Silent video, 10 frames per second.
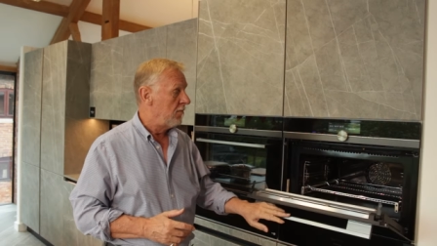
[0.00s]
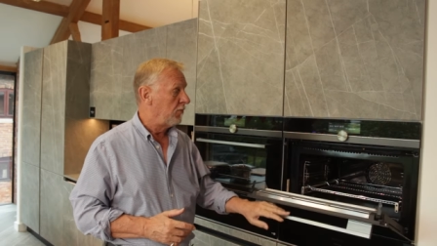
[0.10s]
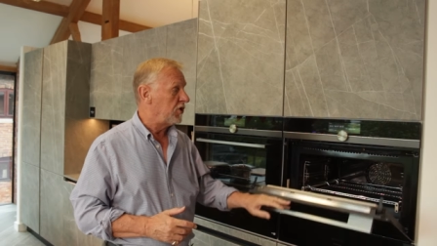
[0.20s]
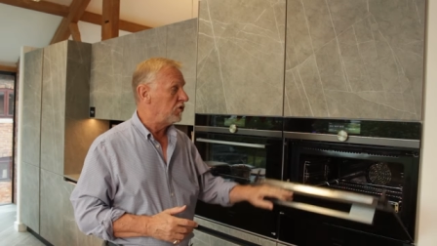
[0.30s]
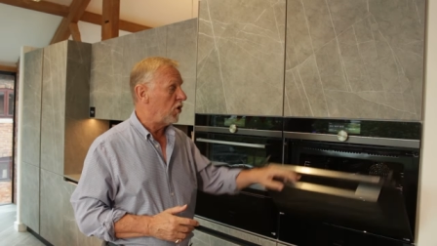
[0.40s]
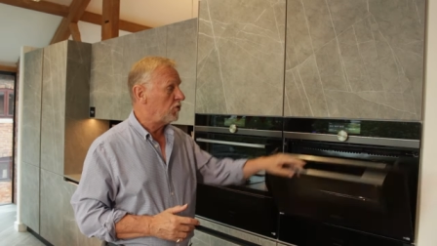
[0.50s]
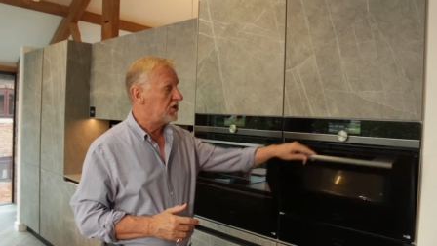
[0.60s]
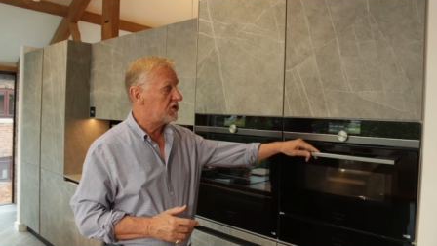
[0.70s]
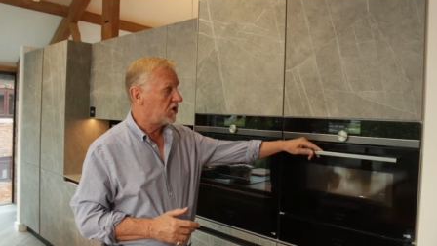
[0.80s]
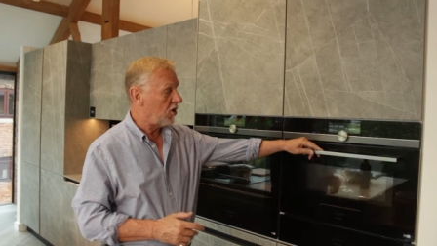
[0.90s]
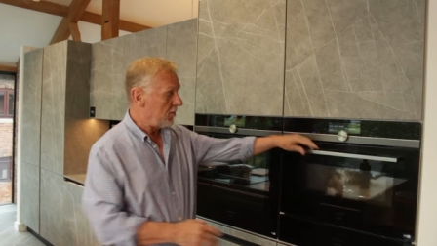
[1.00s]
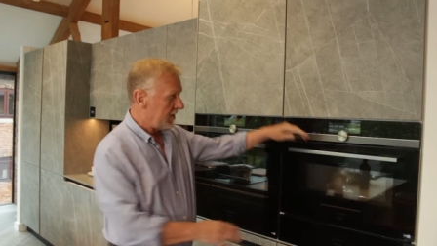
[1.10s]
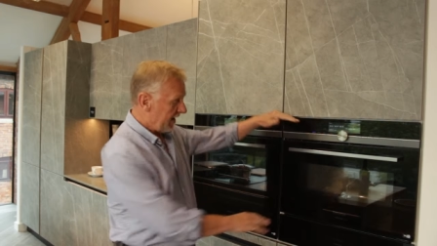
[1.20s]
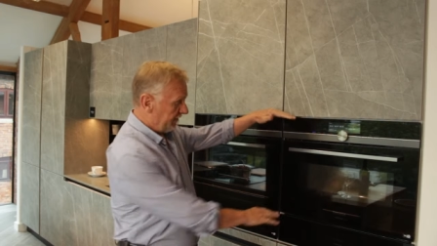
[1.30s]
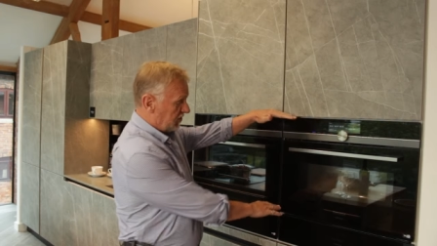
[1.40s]
but you'll notice the
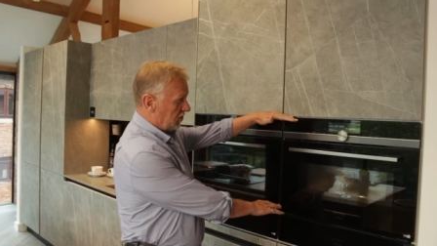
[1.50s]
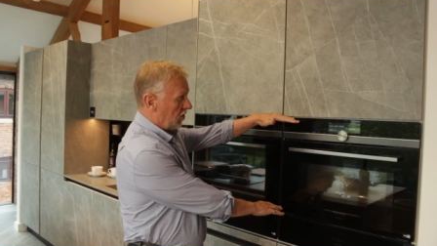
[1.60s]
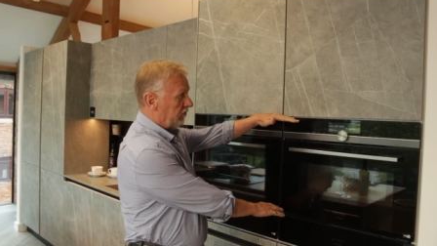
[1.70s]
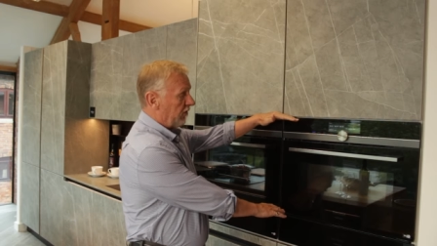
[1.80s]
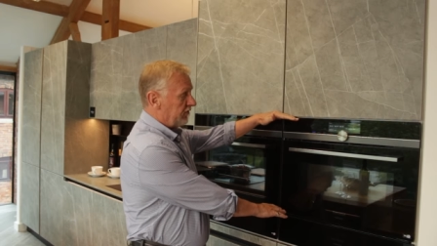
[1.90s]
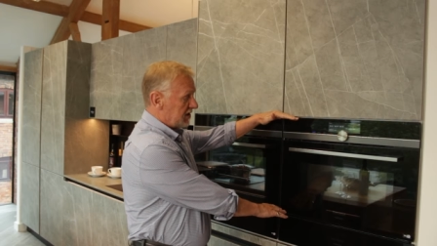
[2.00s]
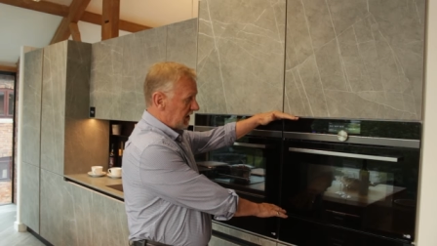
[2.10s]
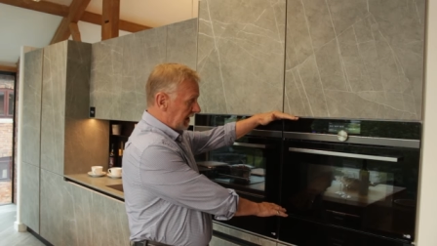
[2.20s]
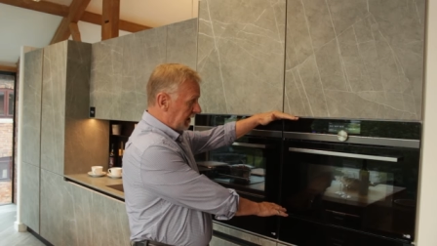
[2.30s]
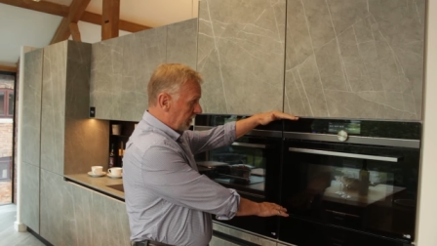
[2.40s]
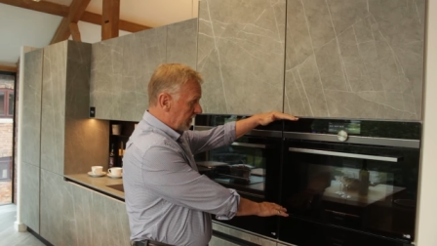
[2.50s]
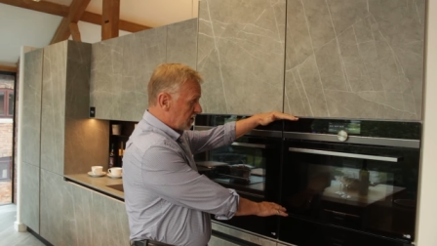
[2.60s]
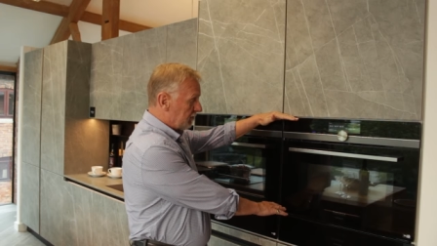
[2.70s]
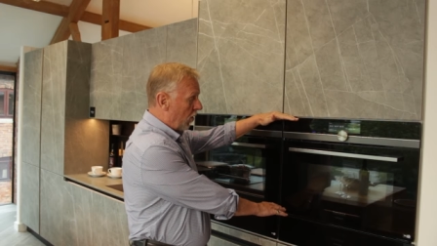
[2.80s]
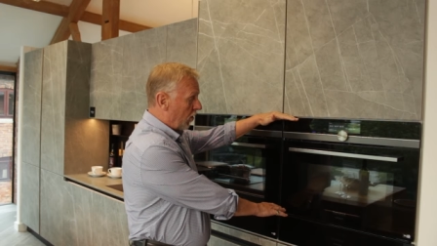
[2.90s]
combination oven is a little bit
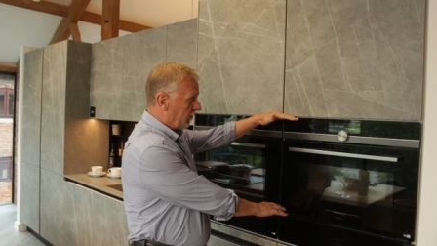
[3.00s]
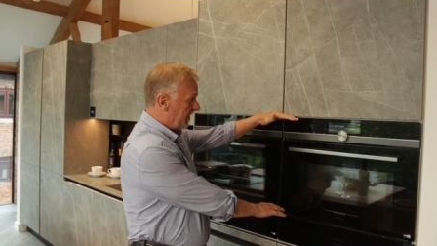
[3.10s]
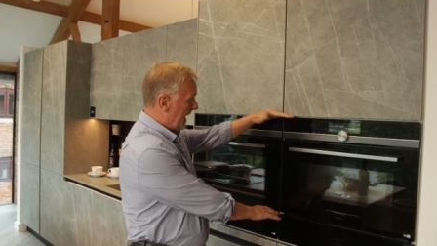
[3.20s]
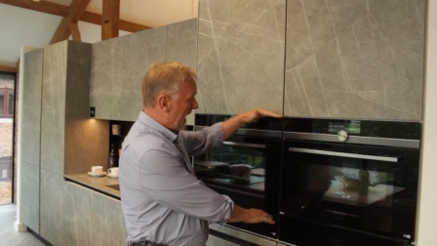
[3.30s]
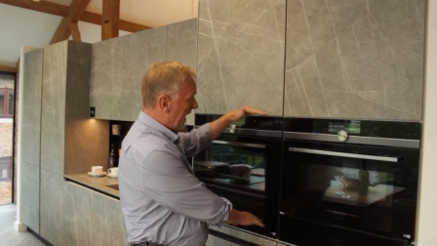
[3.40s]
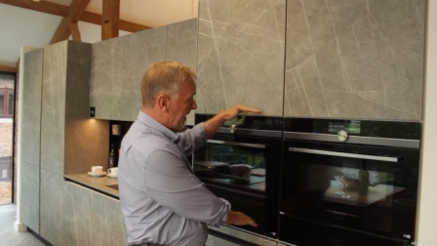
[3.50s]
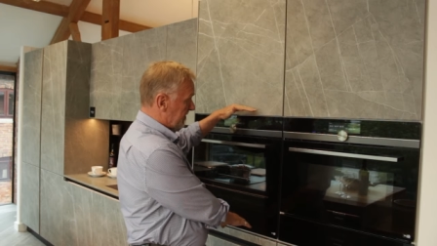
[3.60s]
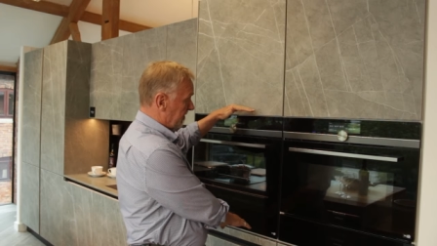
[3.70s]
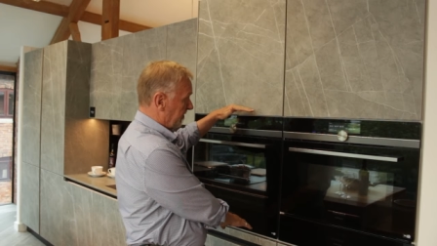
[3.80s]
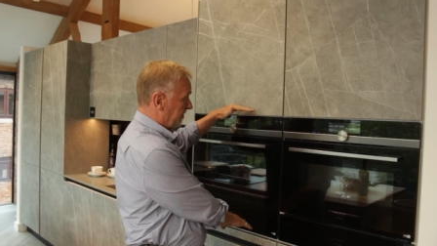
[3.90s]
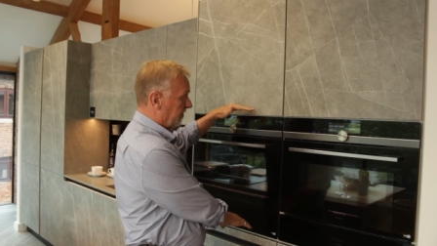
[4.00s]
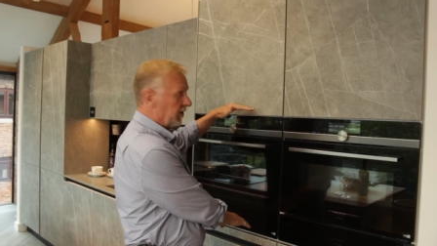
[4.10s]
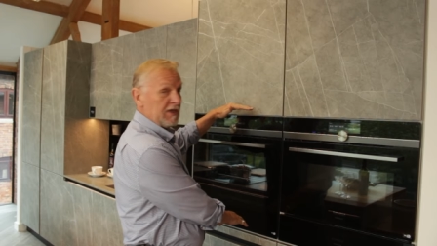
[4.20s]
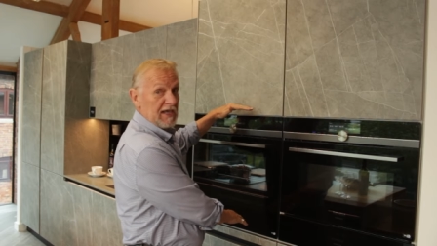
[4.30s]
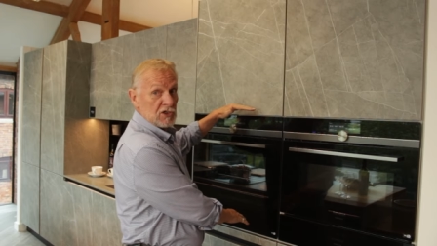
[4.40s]
smaller in height
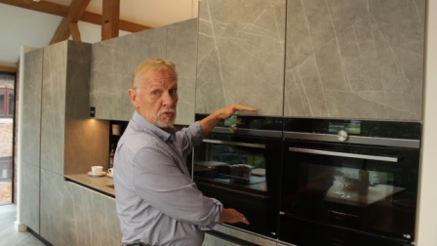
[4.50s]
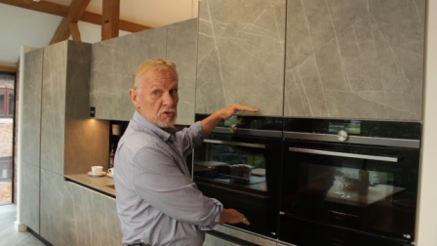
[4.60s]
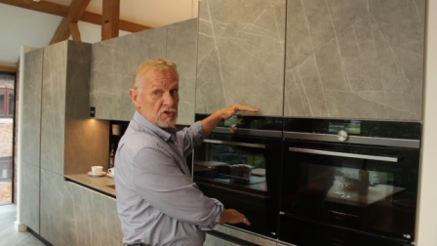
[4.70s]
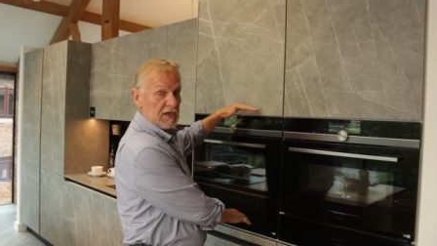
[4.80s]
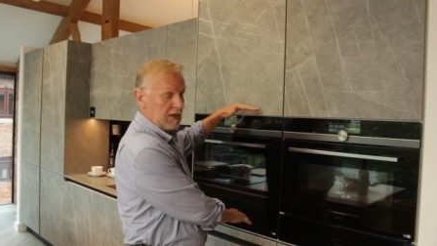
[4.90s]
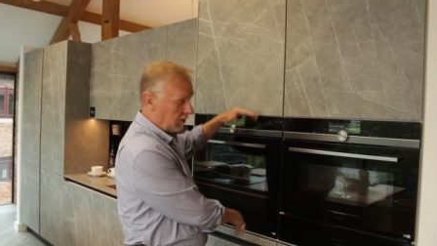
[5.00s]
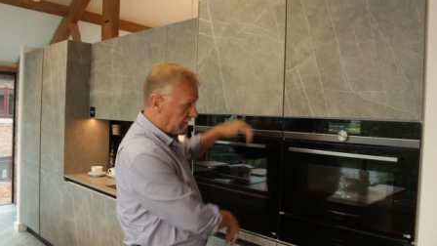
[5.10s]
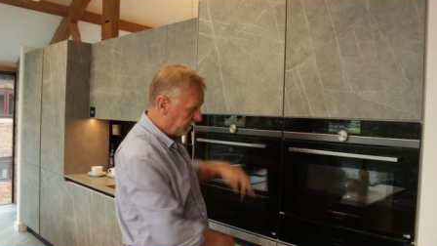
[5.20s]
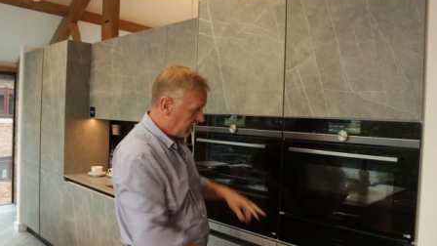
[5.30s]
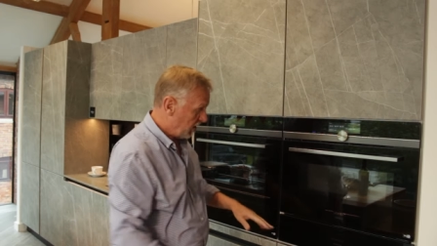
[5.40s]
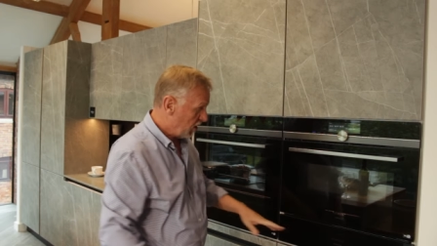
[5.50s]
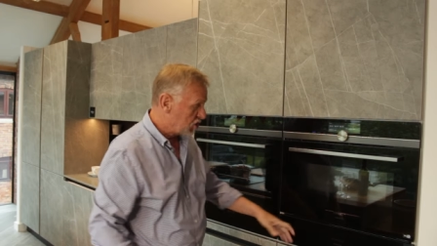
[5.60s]
than the actual single oven,